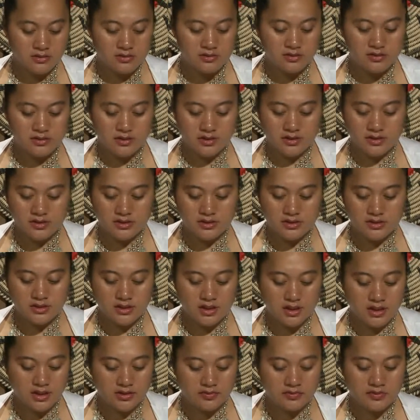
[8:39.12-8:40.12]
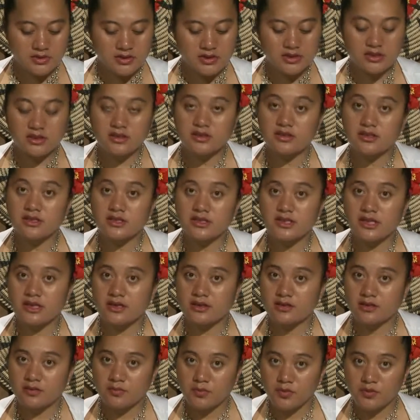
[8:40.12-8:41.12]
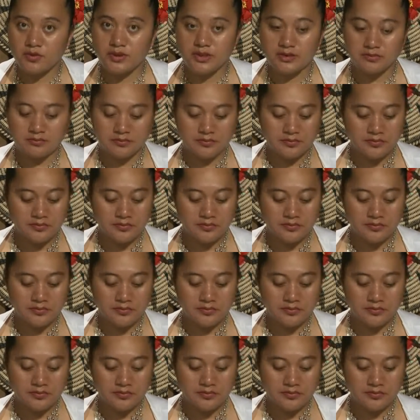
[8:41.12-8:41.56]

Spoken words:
just after 10 in the morning.